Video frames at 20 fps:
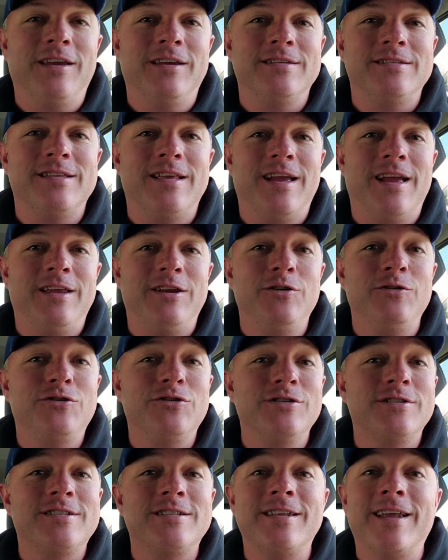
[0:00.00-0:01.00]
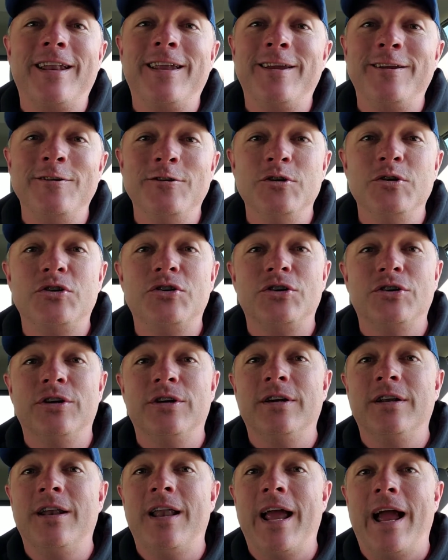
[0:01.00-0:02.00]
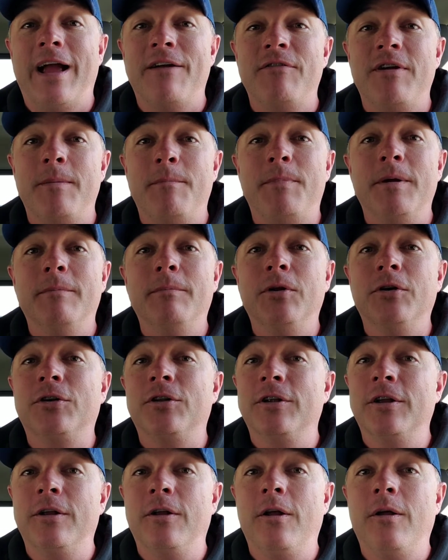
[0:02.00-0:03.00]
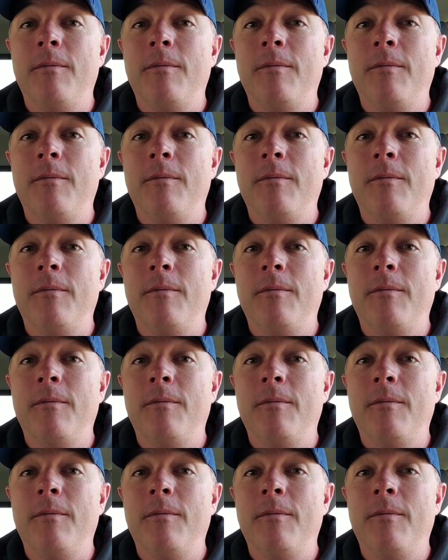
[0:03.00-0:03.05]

that you should study and you should have a biblical